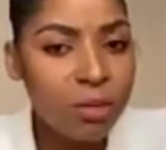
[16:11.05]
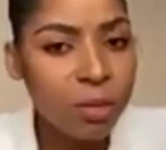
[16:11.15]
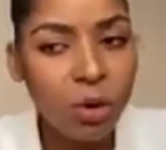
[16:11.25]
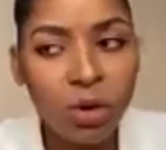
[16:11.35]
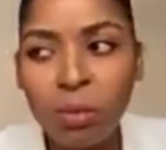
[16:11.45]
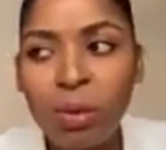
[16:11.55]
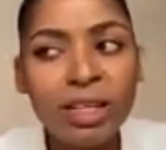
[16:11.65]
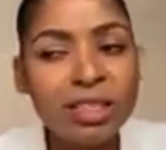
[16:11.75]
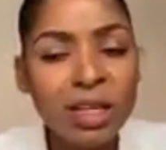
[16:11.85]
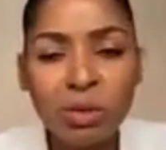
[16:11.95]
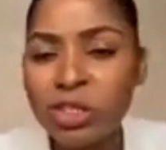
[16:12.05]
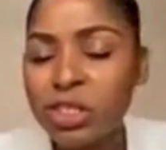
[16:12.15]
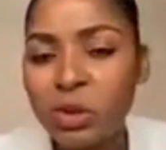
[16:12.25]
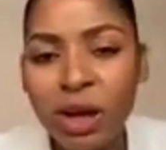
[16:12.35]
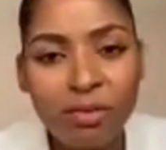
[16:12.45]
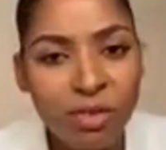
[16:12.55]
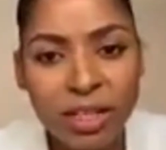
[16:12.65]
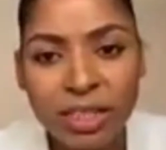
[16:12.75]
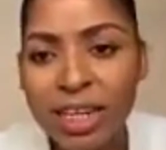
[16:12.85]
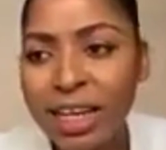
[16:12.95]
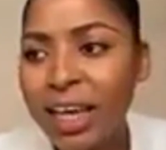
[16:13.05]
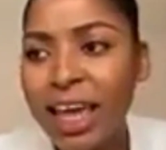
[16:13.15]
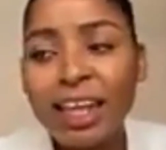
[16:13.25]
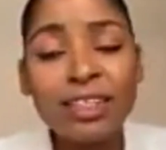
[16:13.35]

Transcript: Come on, Palisa was still her friend.